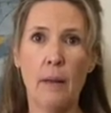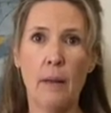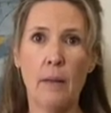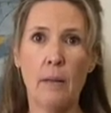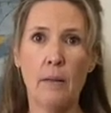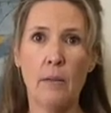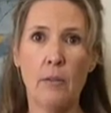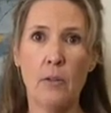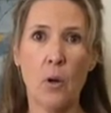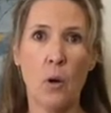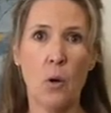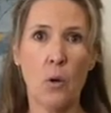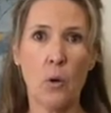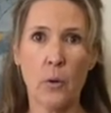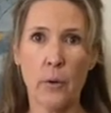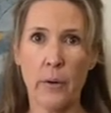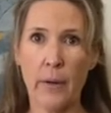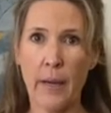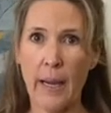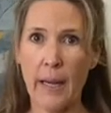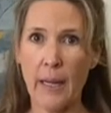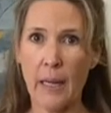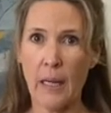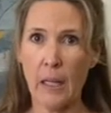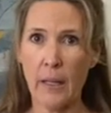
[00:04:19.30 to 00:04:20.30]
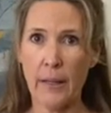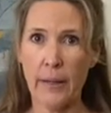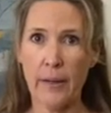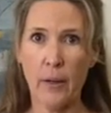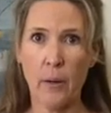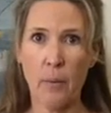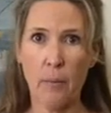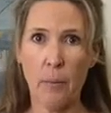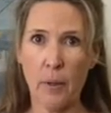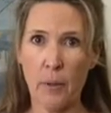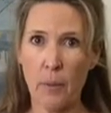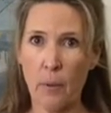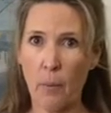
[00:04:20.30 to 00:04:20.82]
don't create a glare
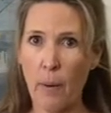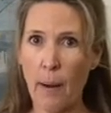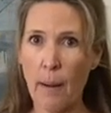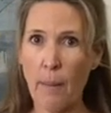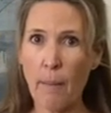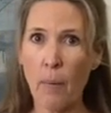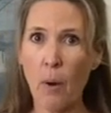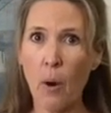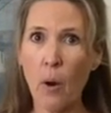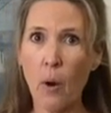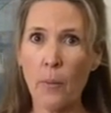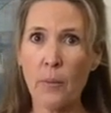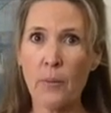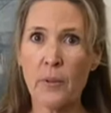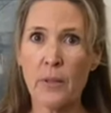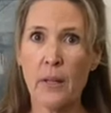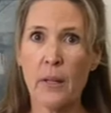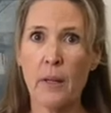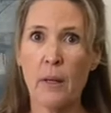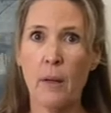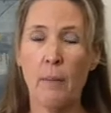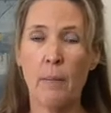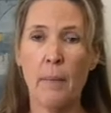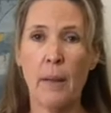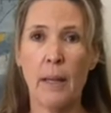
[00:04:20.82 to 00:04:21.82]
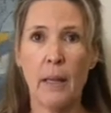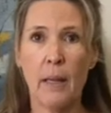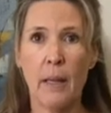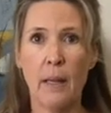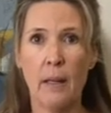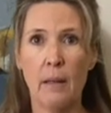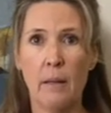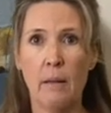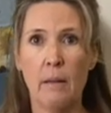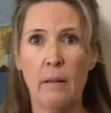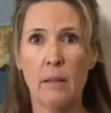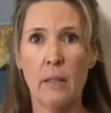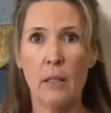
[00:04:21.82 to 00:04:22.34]
and put the right bulbs in them,
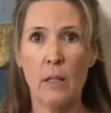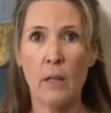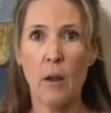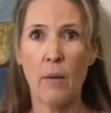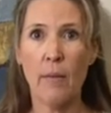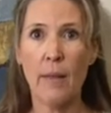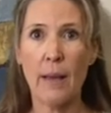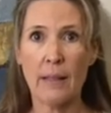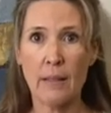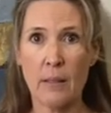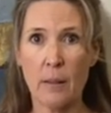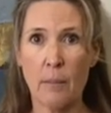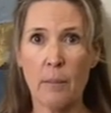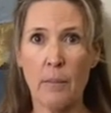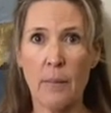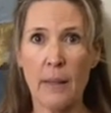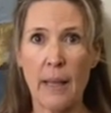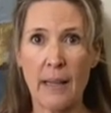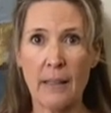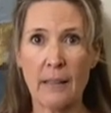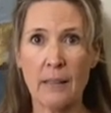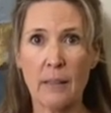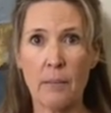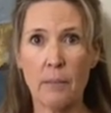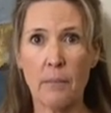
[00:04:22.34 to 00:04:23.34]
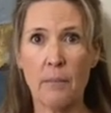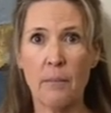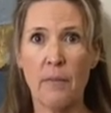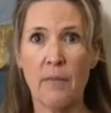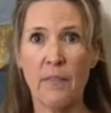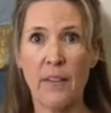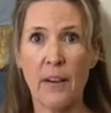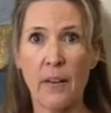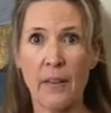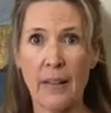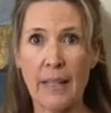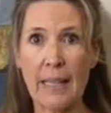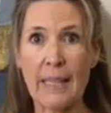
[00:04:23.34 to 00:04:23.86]
and that's
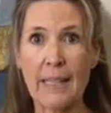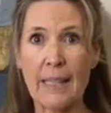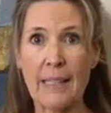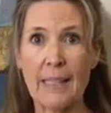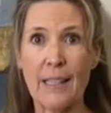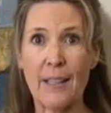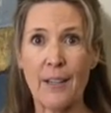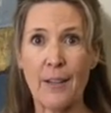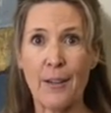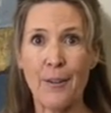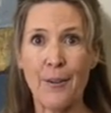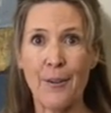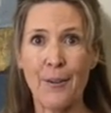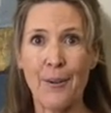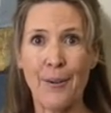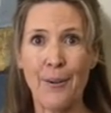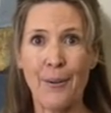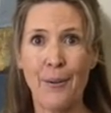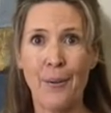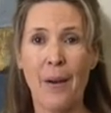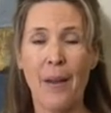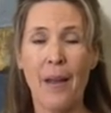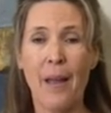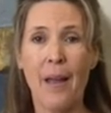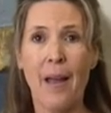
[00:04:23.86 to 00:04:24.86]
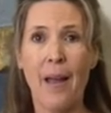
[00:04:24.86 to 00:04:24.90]
fairly easy to do.